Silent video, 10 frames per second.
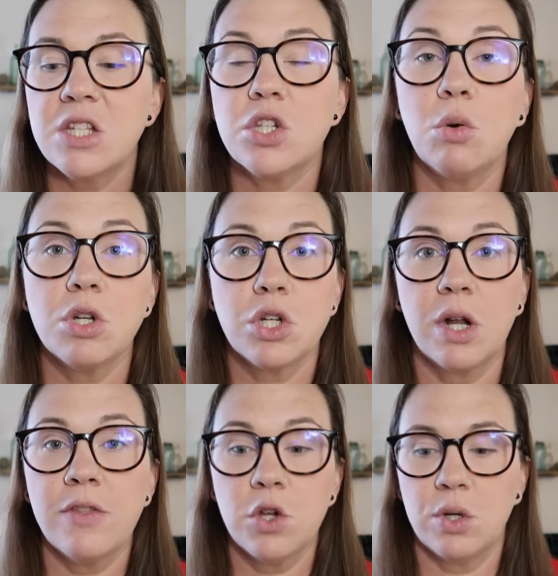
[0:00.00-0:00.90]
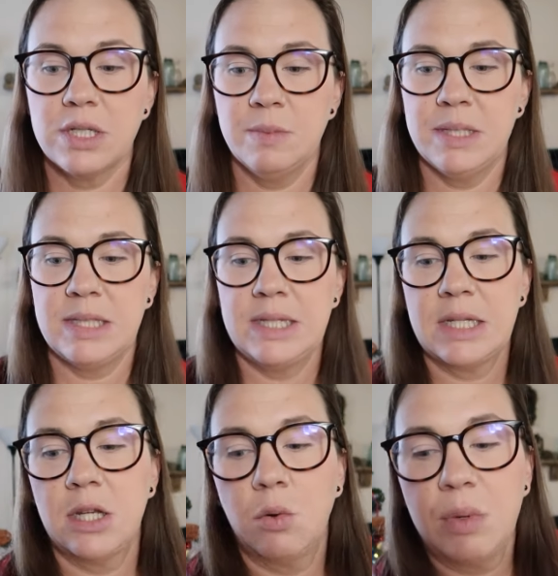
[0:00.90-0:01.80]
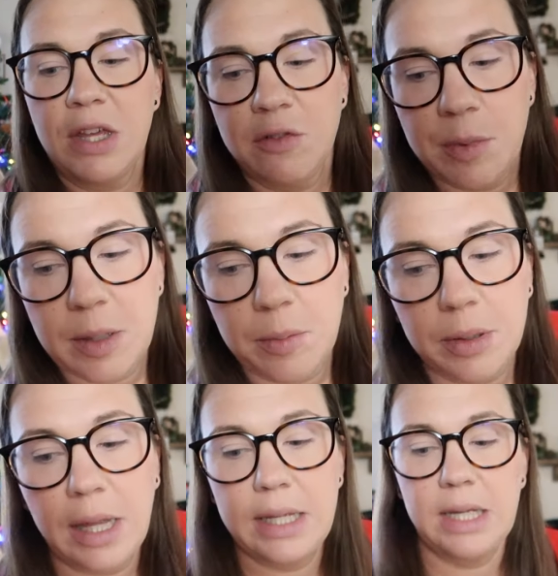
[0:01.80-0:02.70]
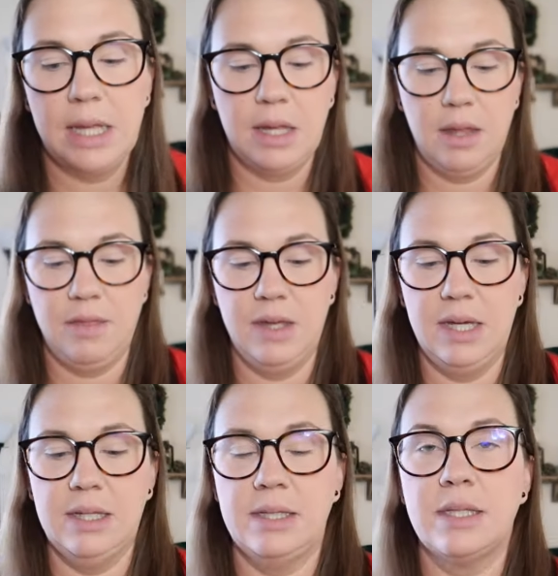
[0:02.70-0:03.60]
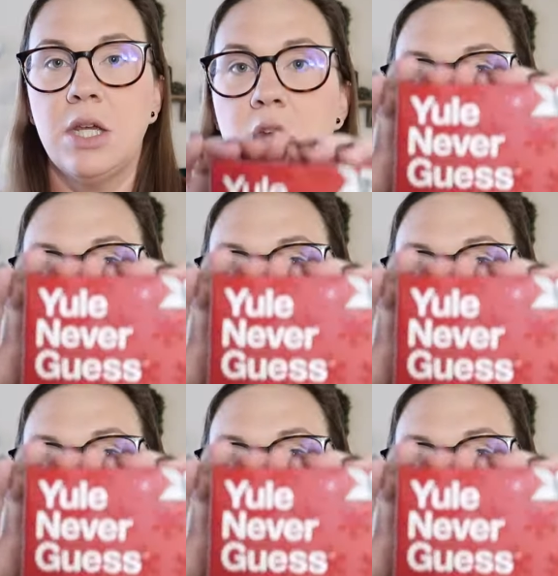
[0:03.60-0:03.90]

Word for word: So during the Christmas season, we have been playing this